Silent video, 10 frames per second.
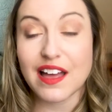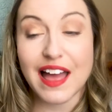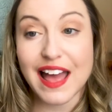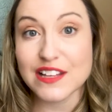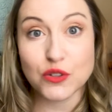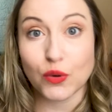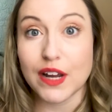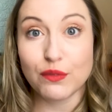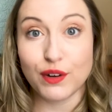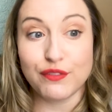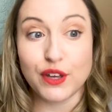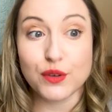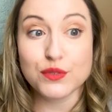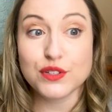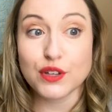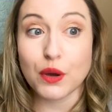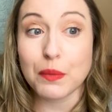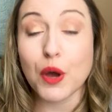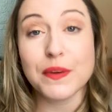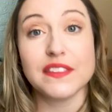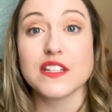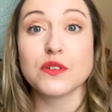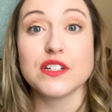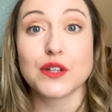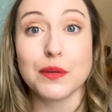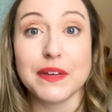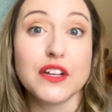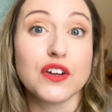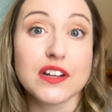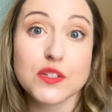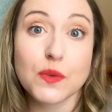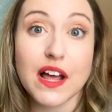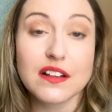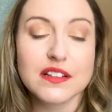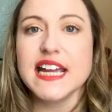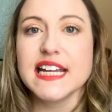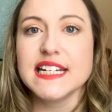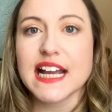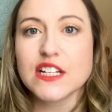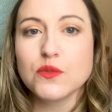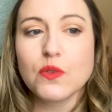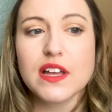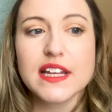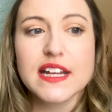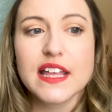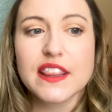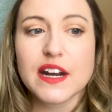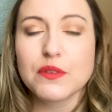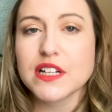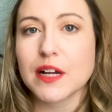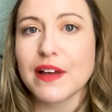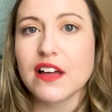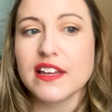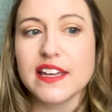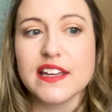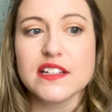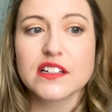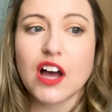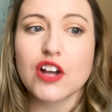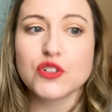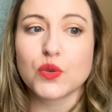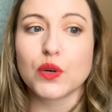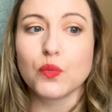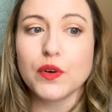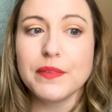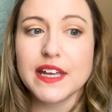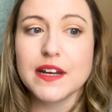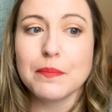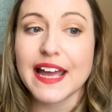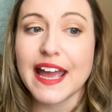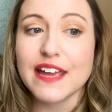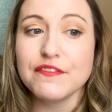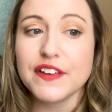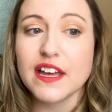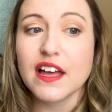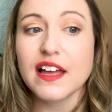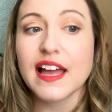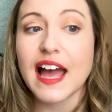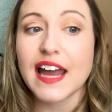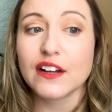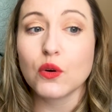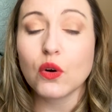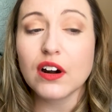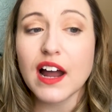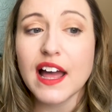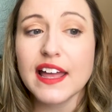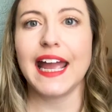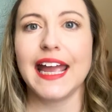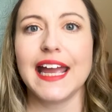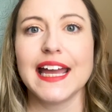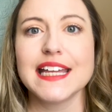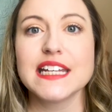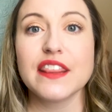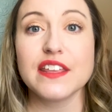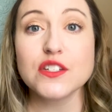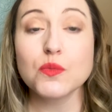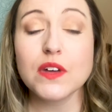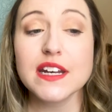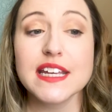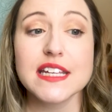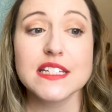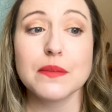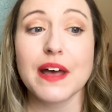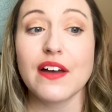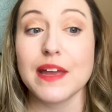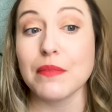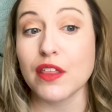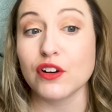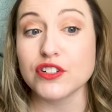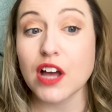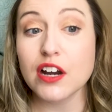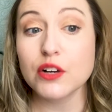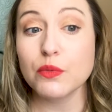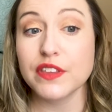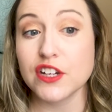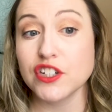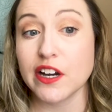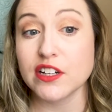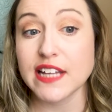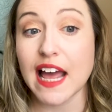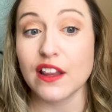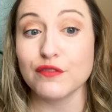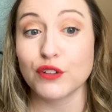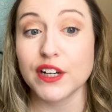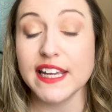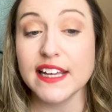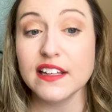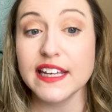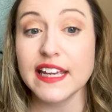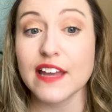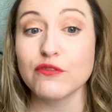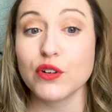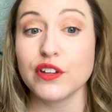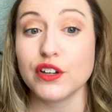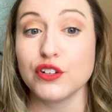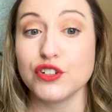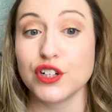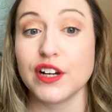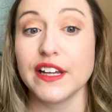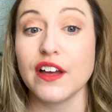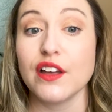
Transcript: has great reviews, so I'm hoping this one is going to be good as well. The next one that I want to talk about is Conjuring Women by Afia Adekora, and this one is about a mother and daughter with a shared talent for healing and for the conjuring